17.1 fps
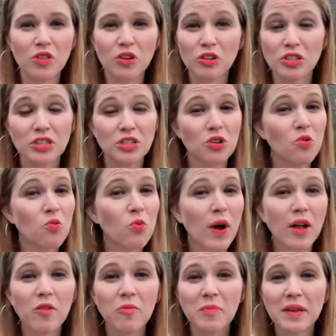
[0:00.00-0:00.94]
still
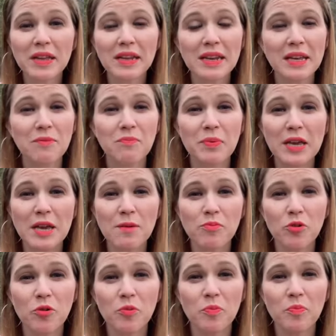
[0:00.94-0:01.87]
well-meaning
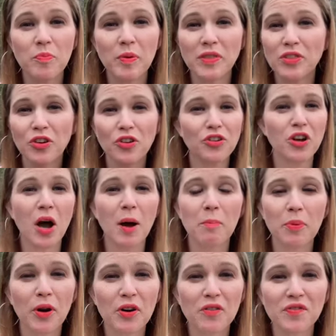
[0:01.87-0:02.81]
people, but they're not
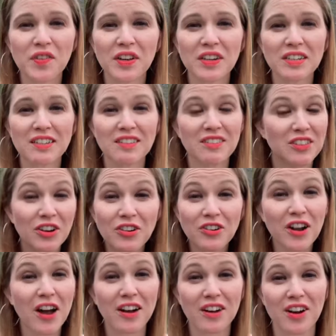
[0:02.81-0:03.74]
perfect. They're
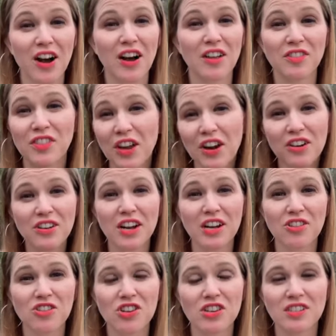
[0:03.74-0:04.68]
not God. They're not
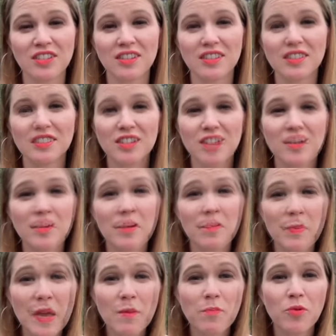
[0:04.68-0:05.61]
Jesus. There's going to be
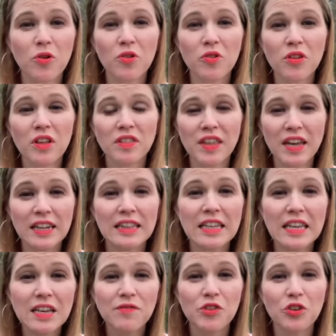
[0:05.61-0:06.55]
people that
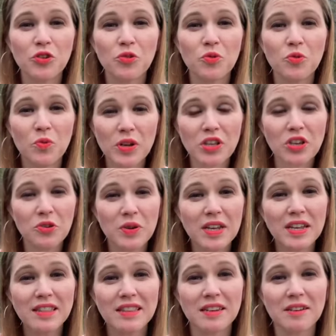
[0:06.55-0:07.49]
leave you when you
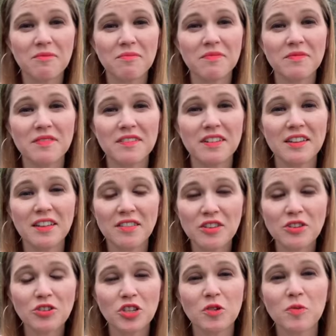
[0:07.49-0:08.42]
need them. And
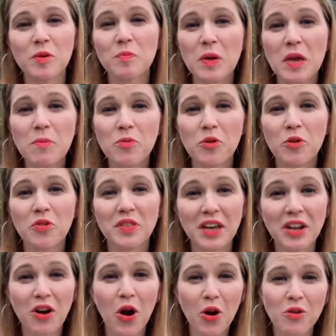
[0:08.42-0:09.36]
there's going to be people
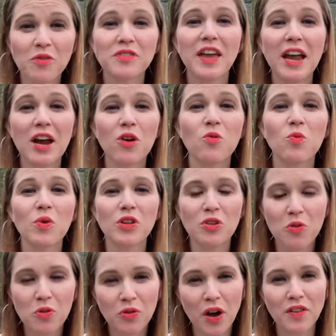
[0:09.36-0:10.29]
that aren't there when
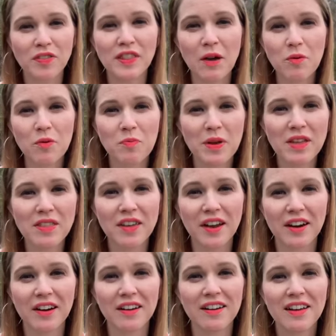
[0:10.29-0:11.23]
you thought they would be
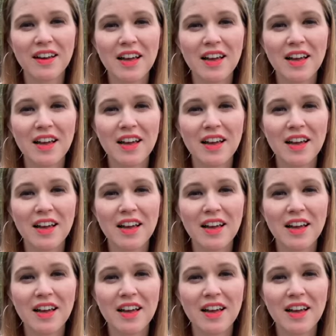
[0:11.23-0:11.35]
there.